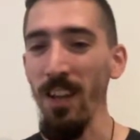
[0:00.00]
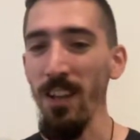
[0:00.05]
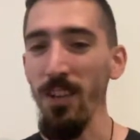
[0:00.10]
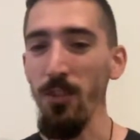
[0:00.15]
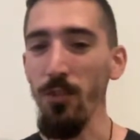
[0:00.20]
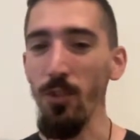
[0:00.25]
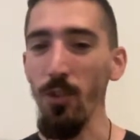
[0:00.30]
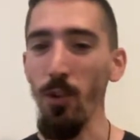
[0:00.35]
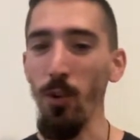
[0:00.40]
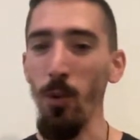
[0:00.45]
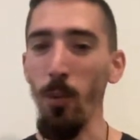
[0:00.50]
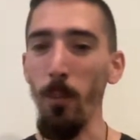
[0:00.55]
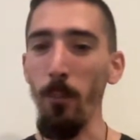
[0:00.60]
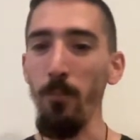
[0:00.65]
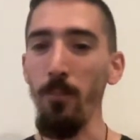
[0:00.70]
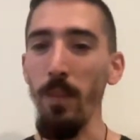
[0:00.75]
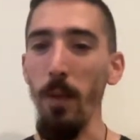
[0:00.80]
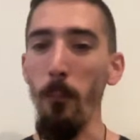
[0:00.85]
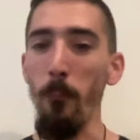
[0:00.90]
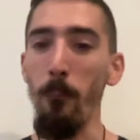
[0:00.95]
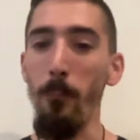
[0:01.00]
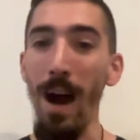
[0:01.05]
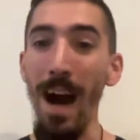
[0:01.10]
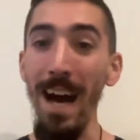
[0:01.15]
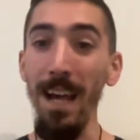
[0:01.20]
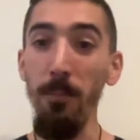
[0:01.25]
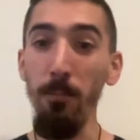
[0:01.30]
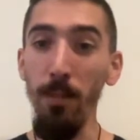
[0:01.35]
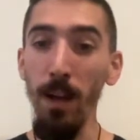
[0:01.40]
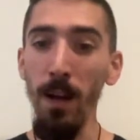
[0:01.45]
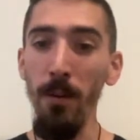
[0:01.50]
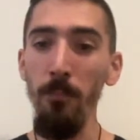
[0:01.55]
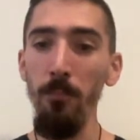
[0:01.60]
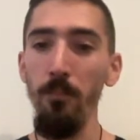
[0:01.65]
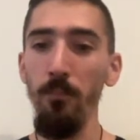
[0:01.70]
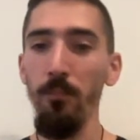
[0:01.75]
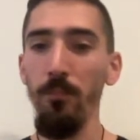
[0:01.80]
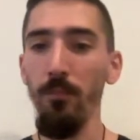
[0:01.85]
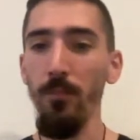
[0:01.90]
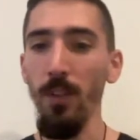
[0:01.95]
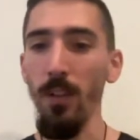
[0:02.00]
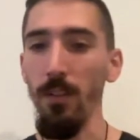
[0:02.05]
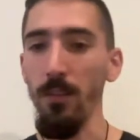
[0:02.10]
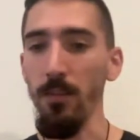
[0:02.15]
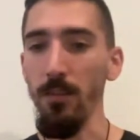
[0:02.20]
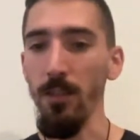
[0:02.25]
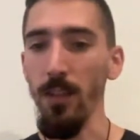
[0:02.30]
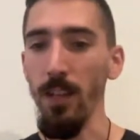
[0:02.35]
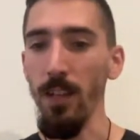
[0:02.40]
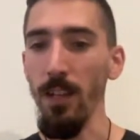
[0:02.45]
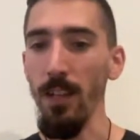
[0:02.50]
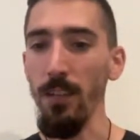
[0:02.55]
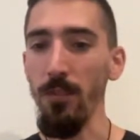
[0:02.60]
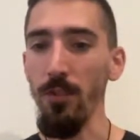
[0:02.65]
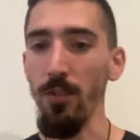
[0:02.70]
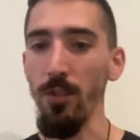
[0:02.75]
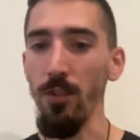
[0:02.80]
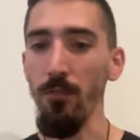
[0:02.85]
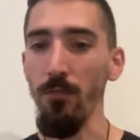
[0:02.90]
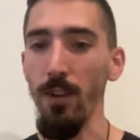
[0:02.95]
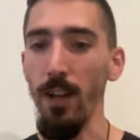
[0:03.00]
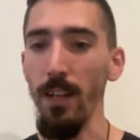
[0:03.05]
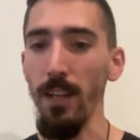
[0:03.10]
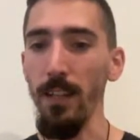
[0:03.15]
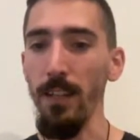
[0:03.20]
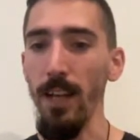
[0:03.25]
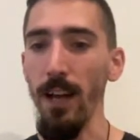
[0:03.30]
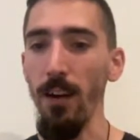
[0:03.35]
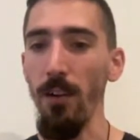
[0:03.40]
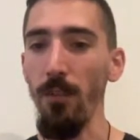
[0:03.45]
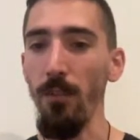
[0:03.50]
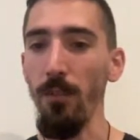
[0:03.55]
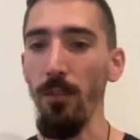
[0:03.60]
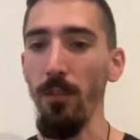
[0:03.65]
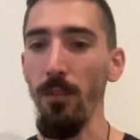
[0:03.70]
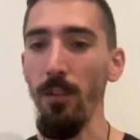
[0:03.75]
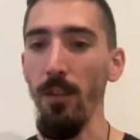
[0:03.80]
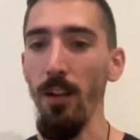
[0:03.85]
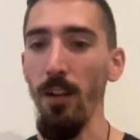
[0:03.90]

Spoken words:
So barba, so let's just write it down.